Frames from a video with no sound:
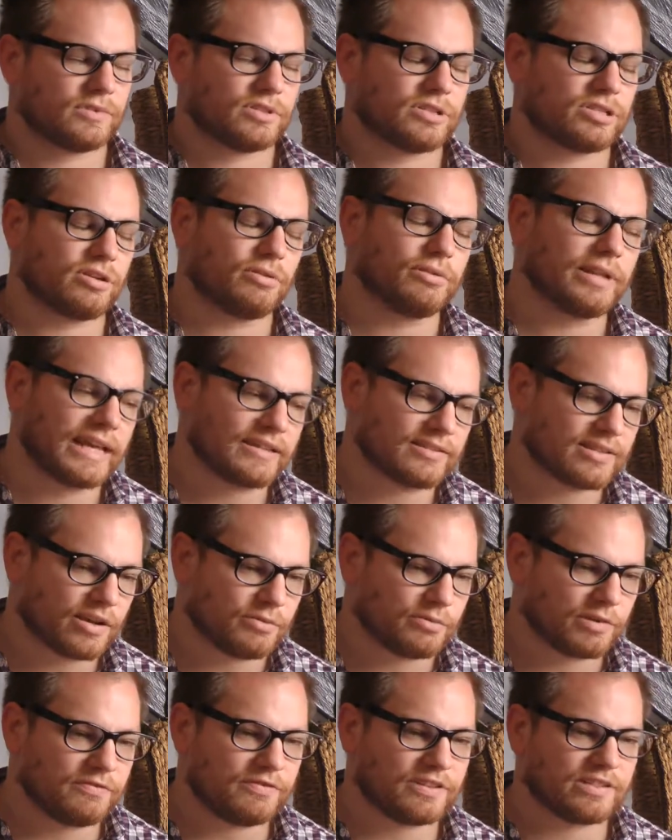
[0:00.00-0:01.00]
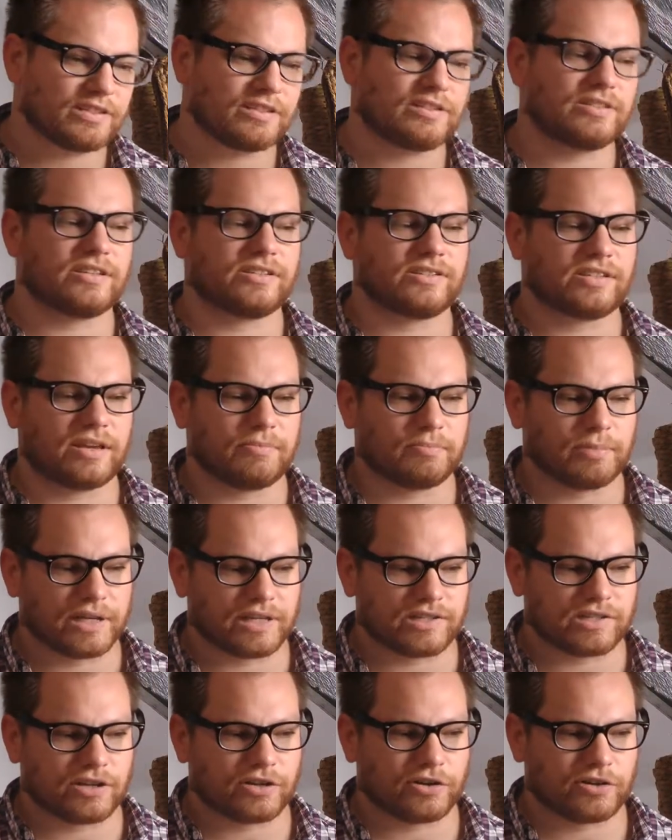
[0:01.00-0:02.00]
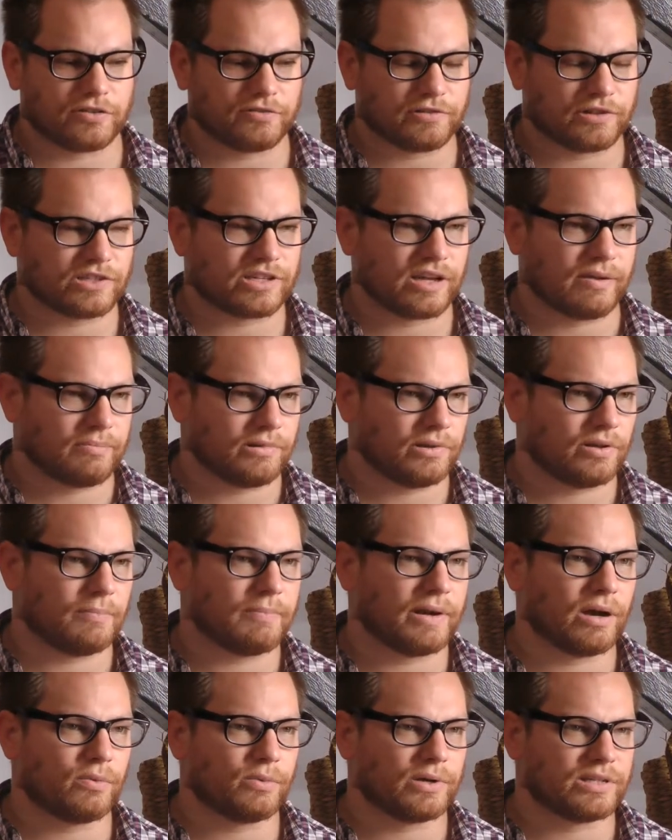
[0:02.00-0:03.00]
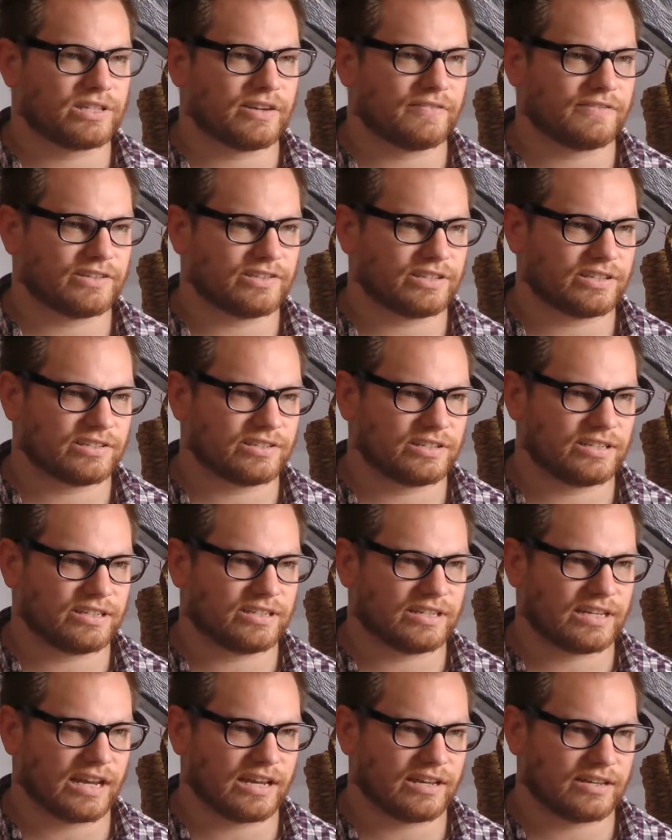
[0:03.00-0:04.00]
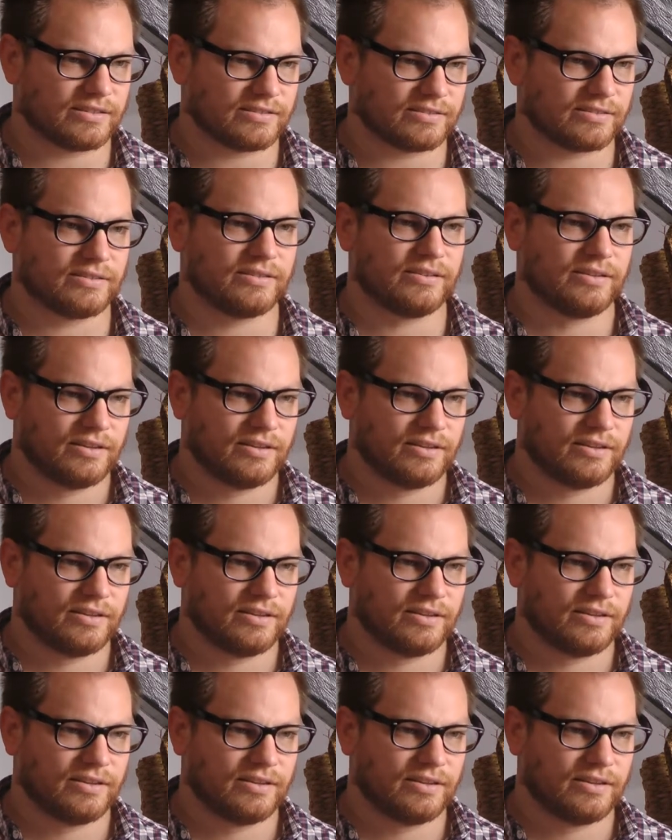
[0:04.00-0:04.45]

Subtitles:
So Landsat revisits the same place on Earth, for example, about once every 16 days.